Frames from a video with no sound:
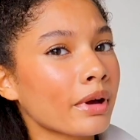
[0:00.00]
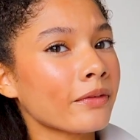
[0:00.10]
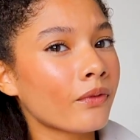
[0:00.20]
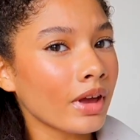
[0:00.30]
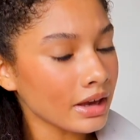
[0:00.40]
my
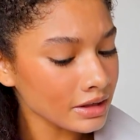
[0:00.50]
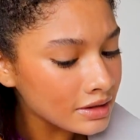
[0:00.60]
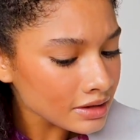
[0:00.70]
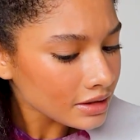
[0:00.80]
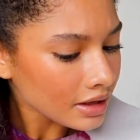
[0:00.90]

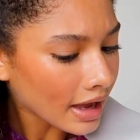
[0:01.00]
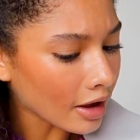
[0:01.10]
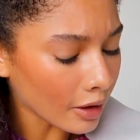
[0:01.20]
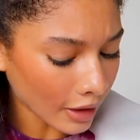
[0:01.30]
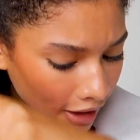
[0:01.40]
face
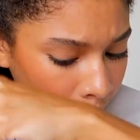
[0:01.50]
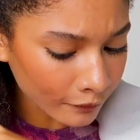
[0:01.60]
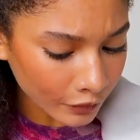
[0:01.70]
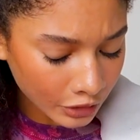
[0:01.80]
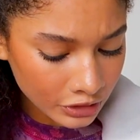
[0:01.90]
at
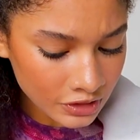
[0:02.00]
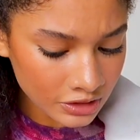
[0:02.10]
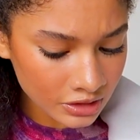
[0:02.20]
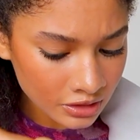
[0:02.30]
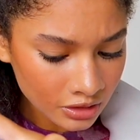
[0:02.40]

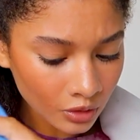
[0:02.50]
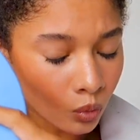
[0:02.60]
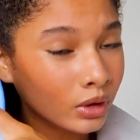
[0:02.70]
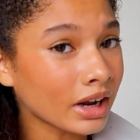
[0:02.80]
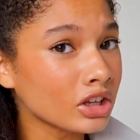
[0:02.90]
first
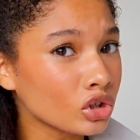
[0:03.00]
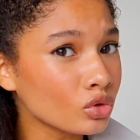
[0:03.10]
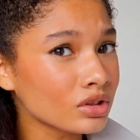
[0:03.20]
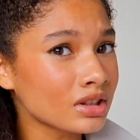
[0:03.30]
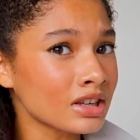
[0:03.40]
when I
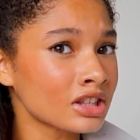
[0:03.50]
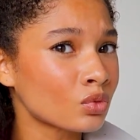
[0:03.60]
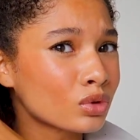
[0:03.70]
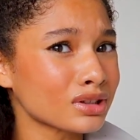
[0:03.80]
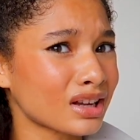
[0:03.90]
used
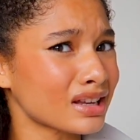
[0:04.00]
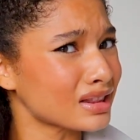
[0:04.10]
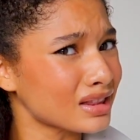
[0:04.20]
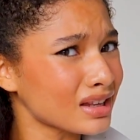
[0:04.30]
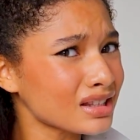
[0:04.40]
this was like
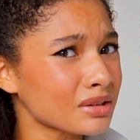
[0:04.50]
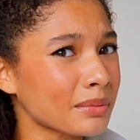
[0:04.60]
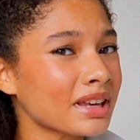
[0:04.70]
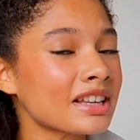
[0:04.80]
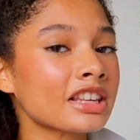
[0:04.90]
this
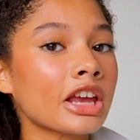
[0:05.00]
because